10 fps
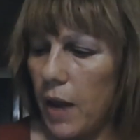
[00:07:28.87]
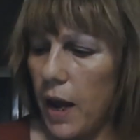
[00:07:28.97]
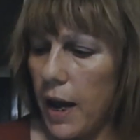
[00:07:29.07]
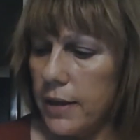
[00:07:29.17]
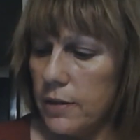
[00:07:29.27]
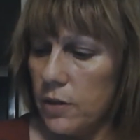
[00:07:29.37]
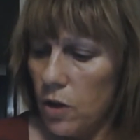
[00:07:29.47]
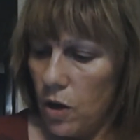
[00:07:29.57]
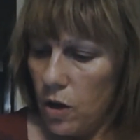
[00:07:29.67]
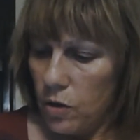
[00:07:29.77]
And
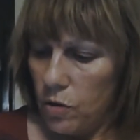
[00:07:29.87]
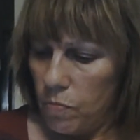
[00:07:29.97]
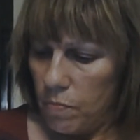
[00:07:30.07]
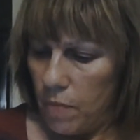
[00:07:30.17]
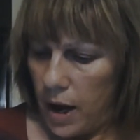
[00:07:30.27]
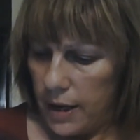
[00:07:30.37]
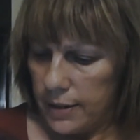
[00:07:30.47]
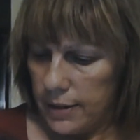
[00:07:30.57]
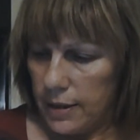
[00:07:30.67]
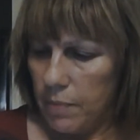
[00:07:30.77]
you
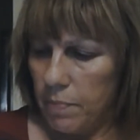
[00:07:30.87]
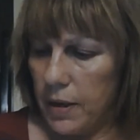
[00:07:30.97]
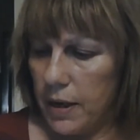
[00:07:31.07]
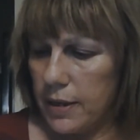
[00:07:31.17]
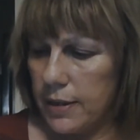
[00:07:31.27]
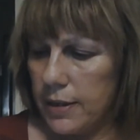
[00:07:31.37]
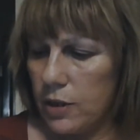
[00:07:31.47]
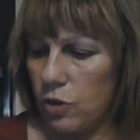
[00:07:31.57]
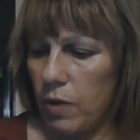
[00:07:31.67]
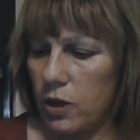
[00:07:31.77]
might be in a
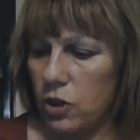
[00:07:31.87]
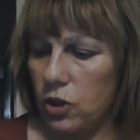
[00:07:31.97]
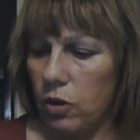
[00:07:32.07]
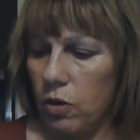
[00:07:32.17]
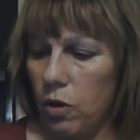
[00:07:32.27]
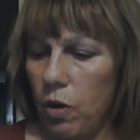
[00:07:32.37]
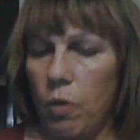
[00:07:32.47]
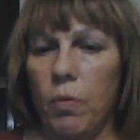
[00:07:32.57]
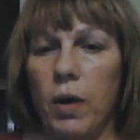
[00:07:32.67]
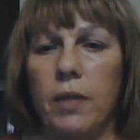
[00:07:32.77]
situation
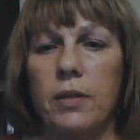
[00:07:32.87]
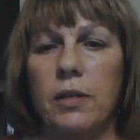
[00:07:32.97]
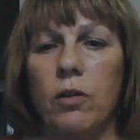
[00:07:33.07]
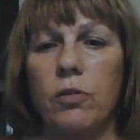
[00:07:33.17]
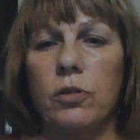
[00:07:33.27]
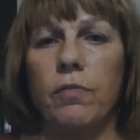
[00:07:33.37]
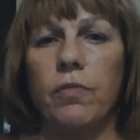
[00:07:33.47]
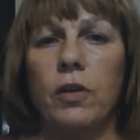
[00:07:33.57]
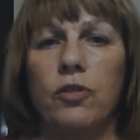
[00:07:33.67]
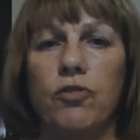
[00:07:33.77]
where there's a lot of
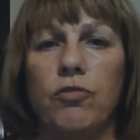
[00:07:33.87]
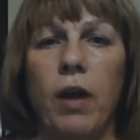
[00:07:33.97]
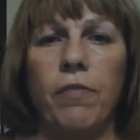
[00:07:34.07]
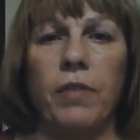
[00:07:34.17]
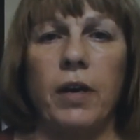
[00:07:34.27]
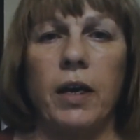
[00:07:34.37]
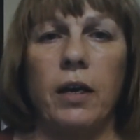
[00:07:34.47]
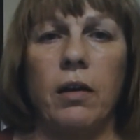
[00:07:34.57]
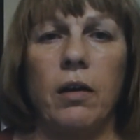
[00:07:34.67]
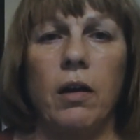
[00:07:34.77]

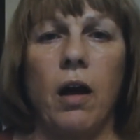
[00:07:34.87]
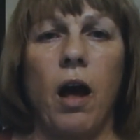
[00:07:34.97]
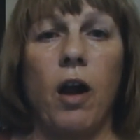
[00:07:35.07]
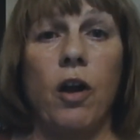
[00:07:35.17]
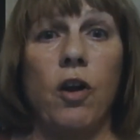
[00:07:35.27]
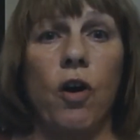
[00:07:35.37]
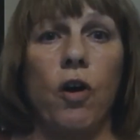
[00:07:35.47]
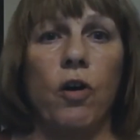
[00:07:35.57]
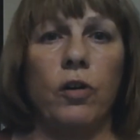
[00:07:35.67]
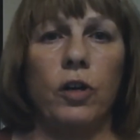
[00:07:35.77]
traffic, a
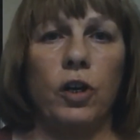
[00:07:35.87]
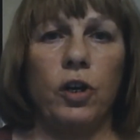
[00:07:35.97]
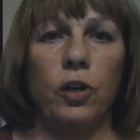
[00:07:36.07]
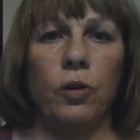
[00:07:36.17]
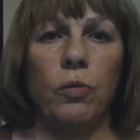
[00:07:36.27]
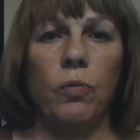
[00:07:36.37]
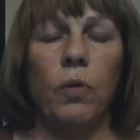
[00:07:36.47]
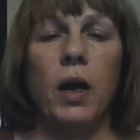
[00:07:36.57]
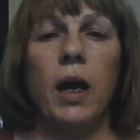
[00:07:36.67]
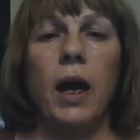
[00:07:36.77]
long queue,
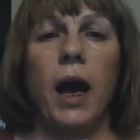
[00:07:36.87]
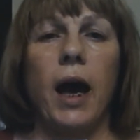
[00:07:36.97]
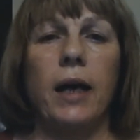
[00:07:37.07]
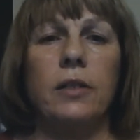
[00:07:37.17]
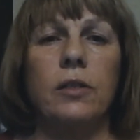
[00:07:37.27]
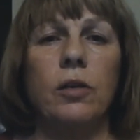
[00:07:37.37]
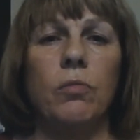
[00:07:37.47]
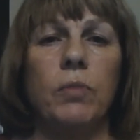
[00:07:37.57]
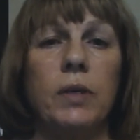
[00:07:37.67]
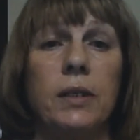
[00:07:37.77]
and
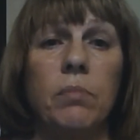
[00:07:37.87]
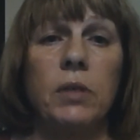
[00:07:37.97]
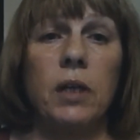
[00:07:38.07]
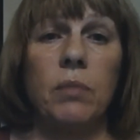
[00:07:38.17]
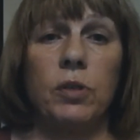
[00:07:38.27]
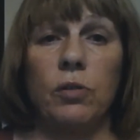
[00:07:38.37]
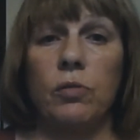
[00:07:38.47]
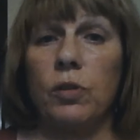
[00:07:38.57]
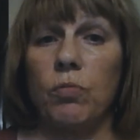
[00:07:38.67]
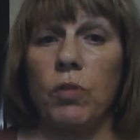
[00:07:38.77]
we sometimes
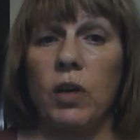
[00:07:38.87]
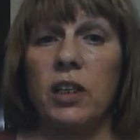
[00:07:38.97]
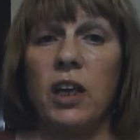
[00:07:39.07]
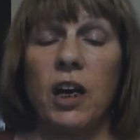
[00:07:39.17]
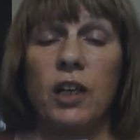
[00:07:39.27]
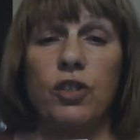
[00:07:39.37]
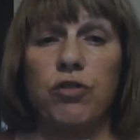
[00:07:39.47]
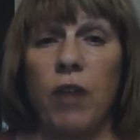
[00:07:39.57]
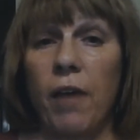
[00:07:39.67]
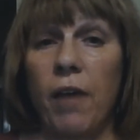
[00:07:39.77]
use the word
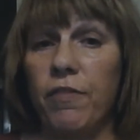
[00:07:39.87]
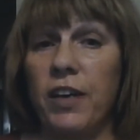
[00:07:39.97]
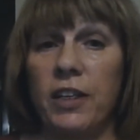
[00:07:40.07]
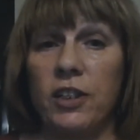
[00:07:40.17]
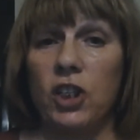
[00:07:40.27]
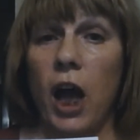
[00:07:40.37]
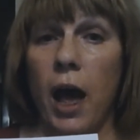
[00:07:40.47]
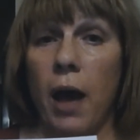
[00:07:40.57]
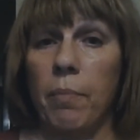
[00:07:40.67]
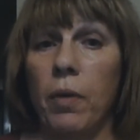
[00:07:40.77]
traffic
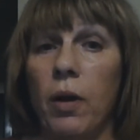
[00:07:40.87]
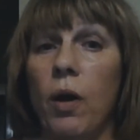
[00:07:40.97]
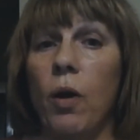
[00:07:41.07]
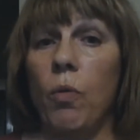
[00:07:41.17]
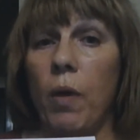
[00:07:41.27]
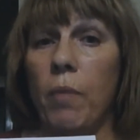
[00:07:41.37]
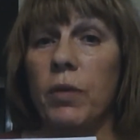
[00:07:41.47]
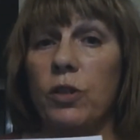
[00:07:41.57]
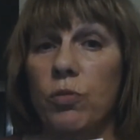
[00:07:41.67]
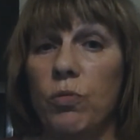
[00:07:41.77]
jam when
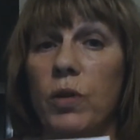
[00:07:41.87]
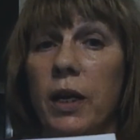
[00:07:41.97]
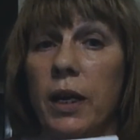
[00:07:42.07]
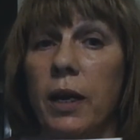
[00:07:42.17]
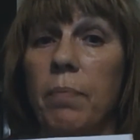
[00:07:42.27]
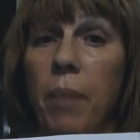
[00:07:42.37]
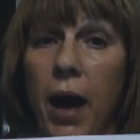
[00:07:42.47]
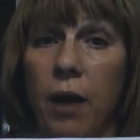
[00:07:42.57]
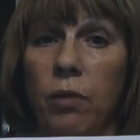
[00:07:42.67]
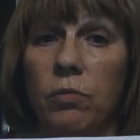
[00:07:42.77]
we're talking
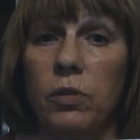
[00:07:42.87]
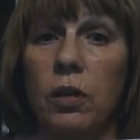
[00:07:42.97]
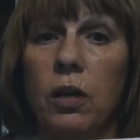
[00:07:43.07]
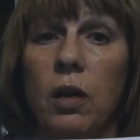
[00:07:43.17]
about